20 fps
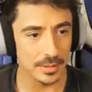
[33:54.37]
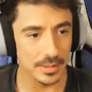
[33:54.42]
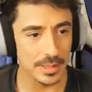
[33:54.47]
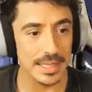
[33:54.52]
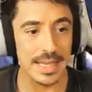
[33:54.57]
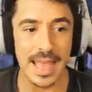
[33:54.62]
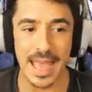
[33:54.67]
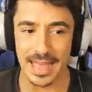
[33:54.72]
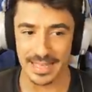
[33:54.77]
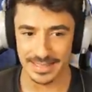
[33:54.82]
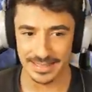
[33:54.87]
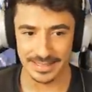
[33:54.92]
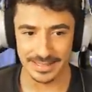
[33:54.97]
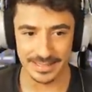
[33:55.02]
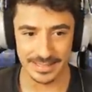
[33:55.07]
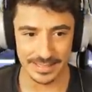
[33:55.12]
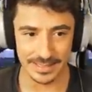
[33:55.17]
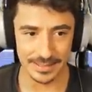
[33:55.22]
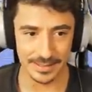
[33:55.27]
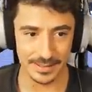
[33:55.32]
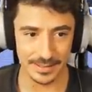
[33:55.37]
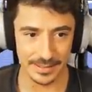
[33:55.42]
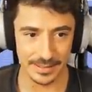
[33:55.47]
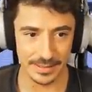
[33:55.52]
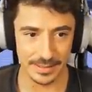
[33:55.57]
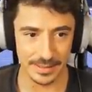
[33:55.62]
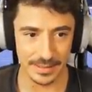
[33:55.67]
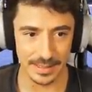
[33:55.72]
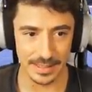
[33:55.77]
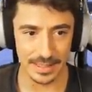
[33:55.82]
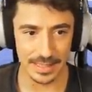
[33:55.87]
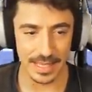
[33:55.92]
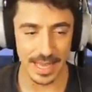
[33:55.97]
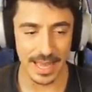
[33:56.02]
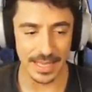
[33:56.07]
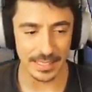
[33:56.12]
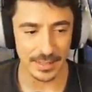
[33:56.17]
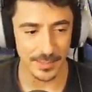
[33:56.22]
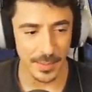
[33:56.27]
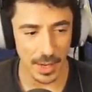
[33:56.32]
Yes.
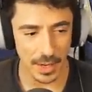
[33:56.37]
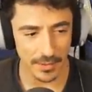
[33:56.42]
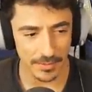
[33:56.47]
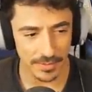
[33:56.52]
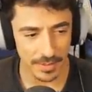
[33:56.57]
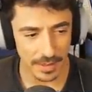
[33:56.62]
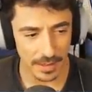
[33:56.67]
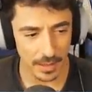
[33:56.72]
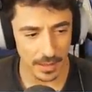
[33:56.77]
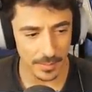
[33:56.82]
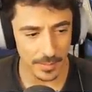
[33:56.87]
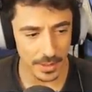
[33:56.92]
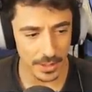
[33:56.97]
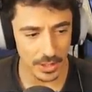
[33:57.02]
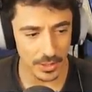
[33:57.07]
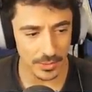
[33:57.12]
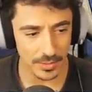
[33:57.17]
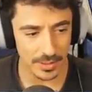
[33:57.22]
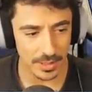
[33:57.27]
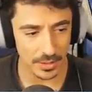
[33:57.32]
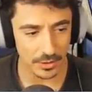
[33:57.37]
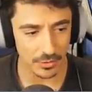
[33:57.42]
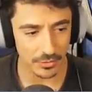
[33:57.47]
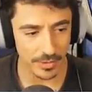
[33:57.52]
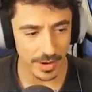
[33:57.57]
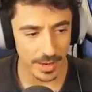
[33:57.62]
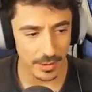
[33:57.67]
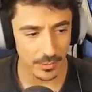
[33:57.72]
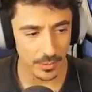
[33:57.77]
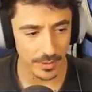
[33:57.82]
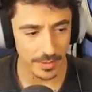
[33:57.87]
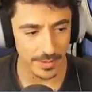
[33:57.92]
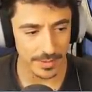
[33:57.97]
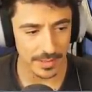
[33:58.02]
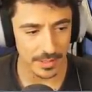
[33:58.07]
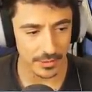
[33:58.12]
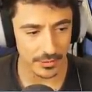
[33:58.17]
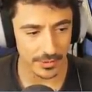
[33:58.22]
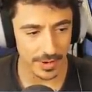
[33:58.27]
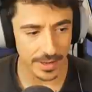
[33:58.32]
Yes, but I think I might use the grey one.
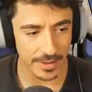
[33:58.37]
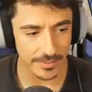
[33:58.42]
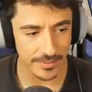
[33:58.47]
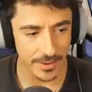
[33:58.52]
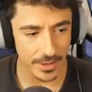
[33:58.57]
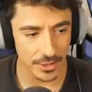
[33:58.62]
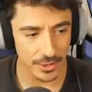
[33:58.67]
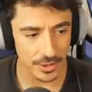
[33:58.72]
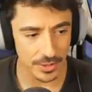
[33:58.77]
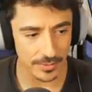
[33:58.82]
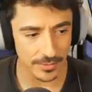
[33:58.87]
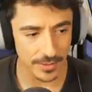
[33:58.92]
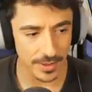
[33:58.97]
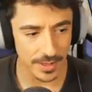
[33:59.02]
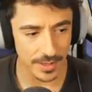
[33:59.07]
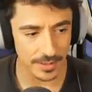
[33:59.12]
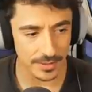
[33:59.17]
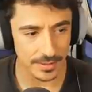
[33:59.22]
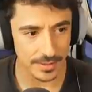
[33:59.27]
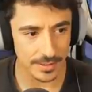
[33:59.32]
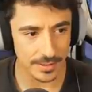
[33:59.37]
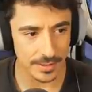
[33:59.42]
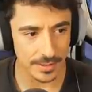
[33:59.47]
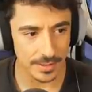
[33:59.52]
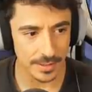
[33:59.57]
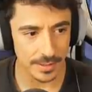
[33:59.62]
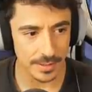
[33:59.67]
There's a grey version of this.